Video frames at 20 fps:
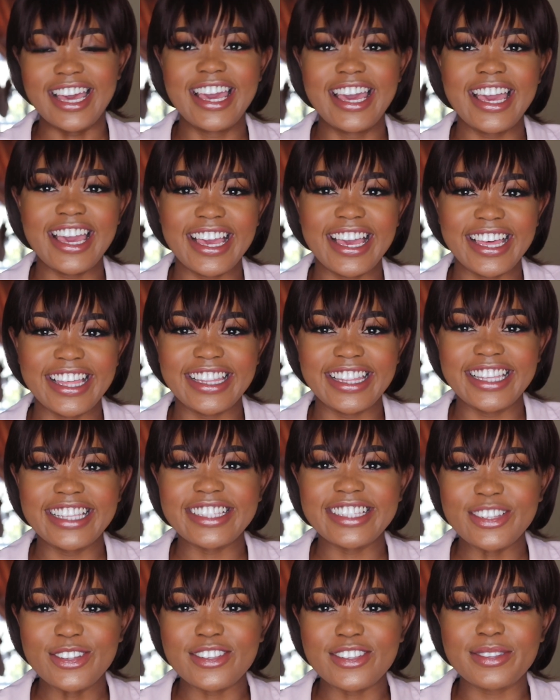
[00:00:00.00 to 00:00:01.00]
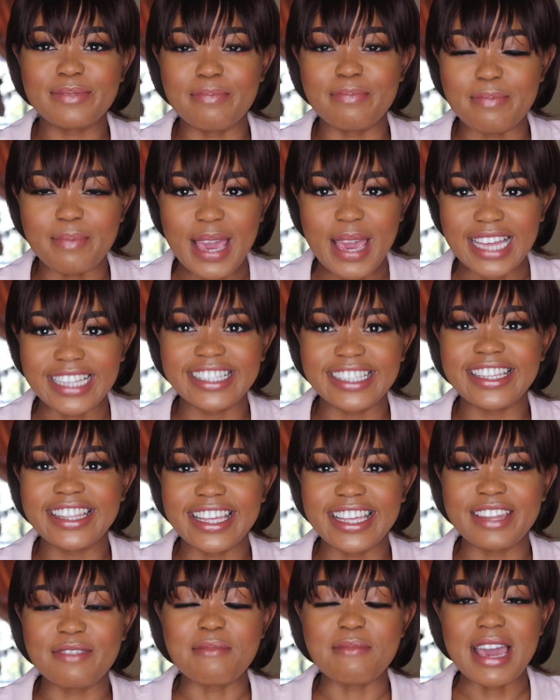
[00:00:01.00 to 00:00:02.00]
This looks better
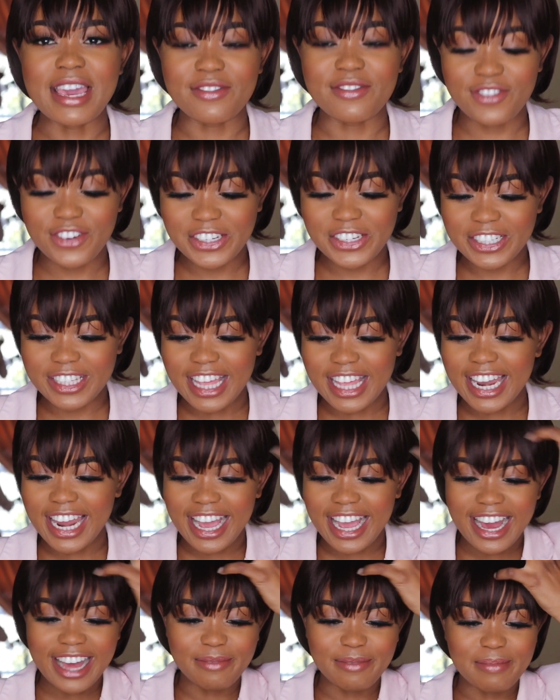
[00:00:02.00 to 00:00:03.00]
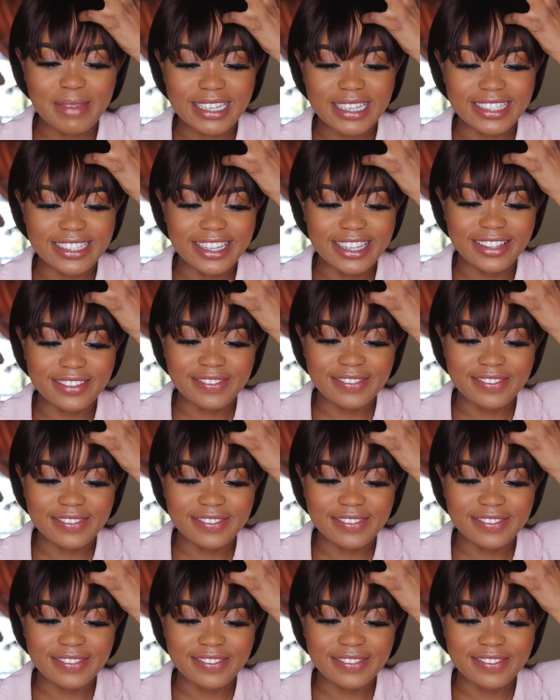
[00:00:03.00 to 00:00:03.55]
than my fringe that I cut myself.